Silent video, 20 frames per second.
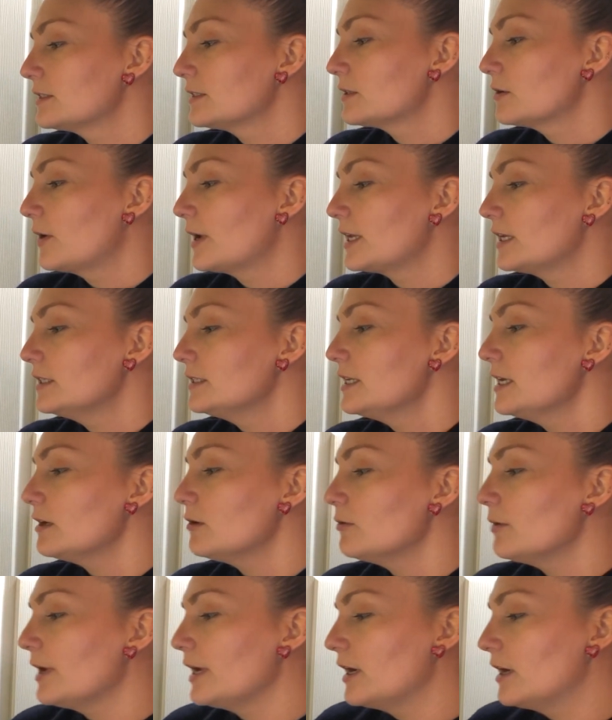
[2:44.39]
So I can take
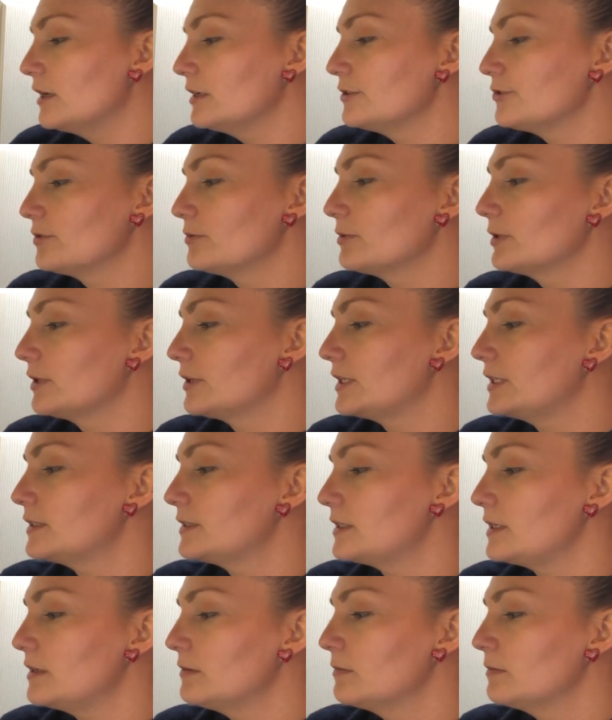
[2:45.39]
away 100 real
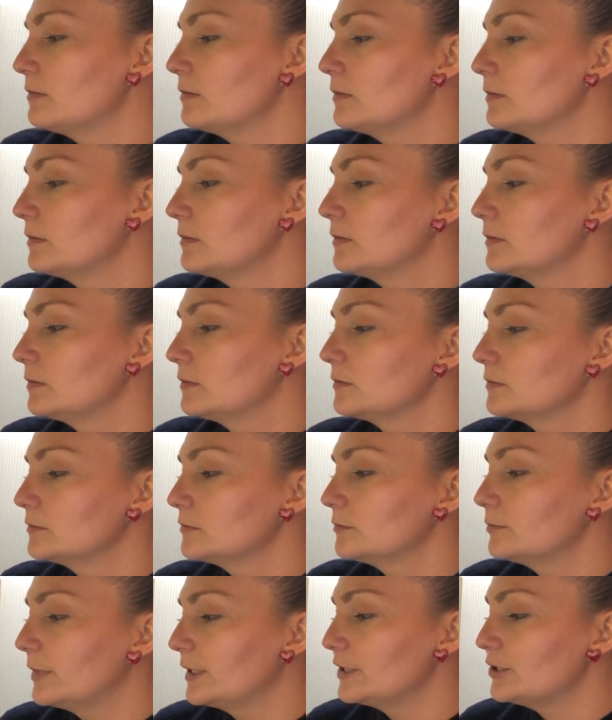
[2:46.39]
easy
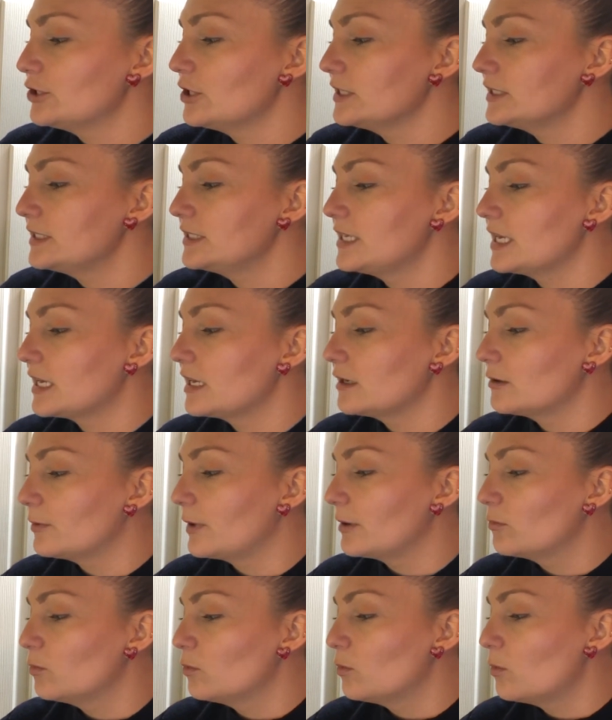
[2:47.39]
by just taking
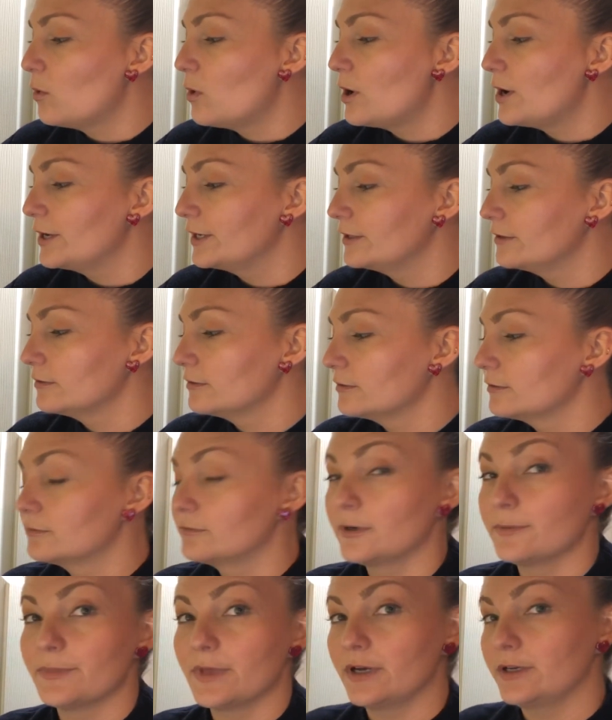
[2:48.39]
away 1
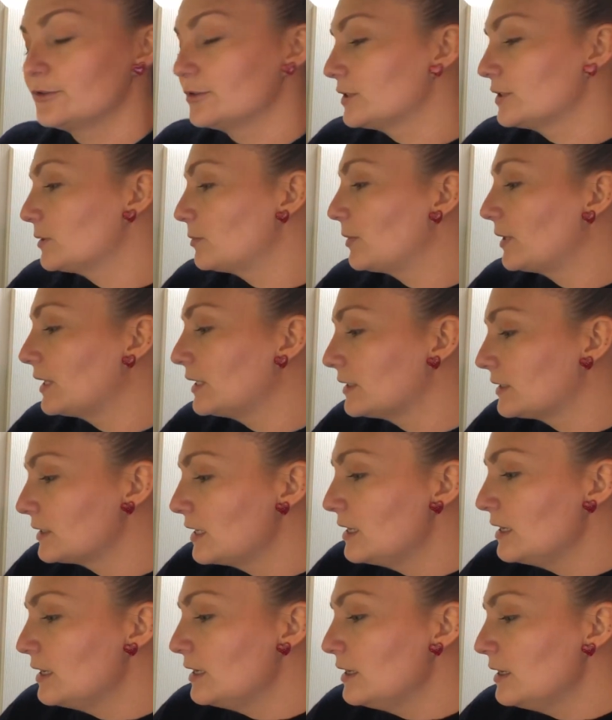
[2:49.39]
from the hundreds place.
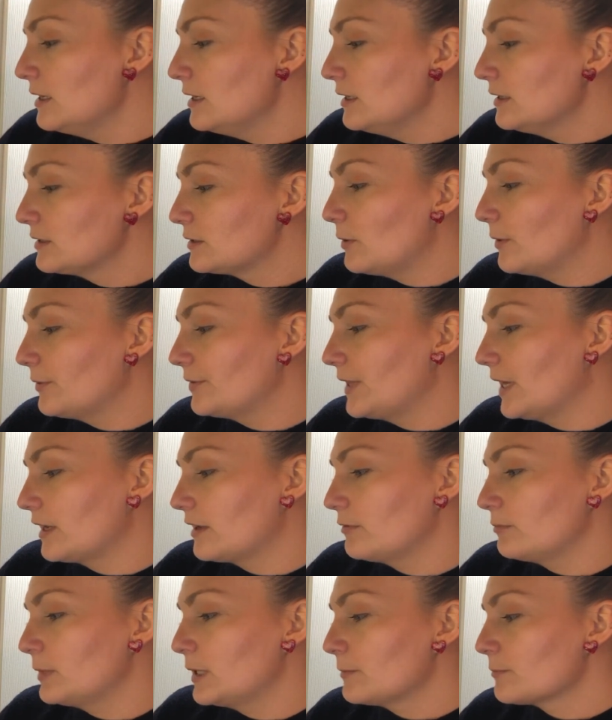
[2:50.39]
So what would that
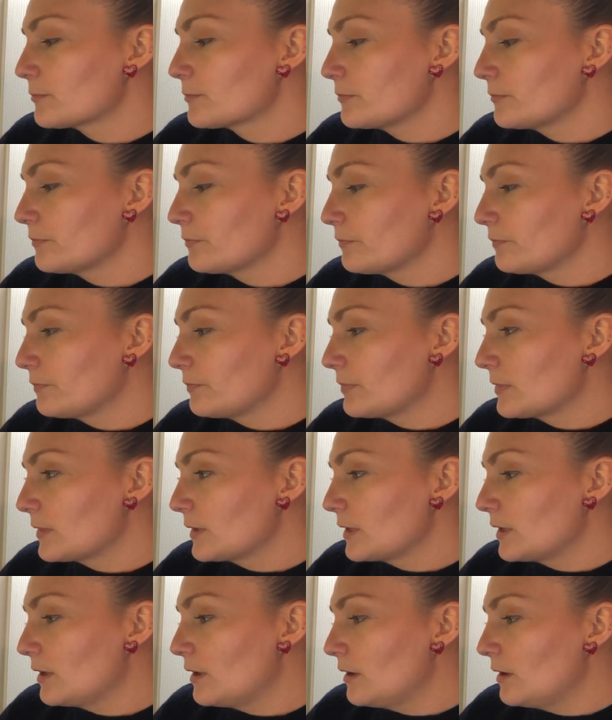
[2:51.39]
give me?
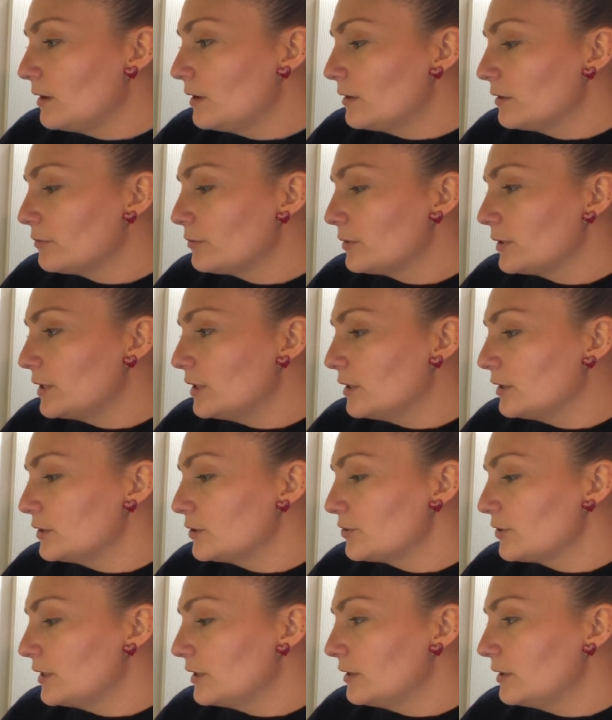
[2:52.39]

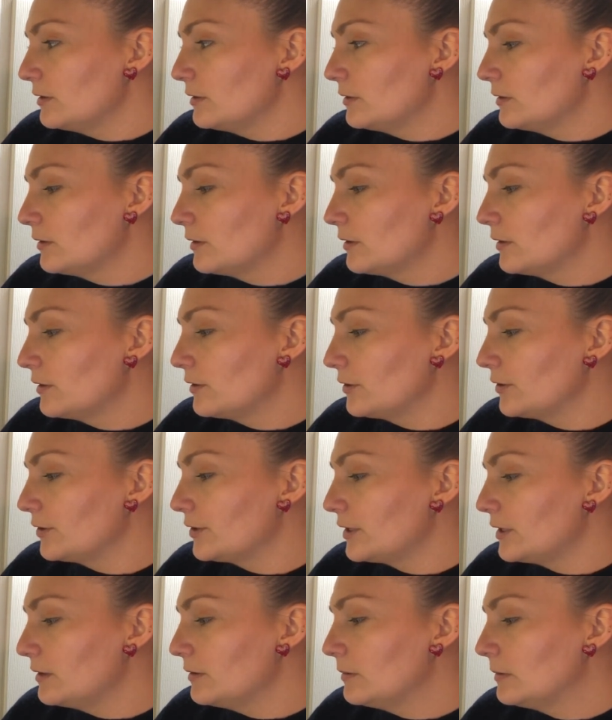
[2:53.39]

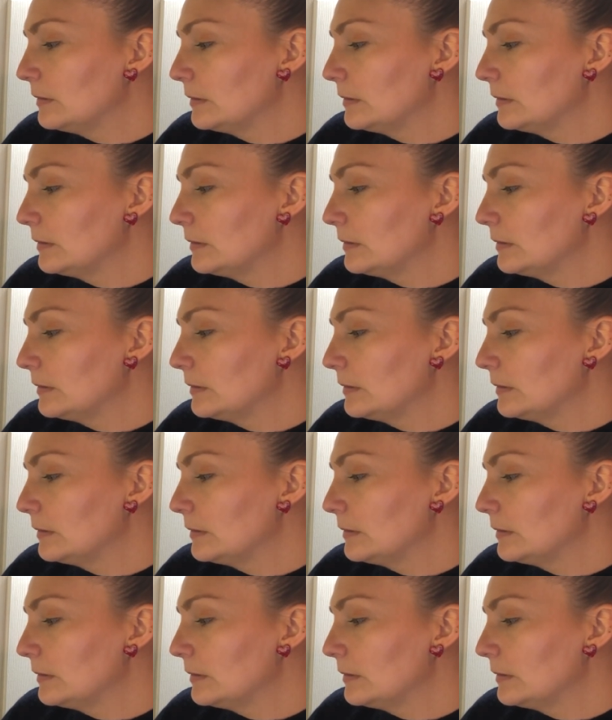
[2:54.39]
330.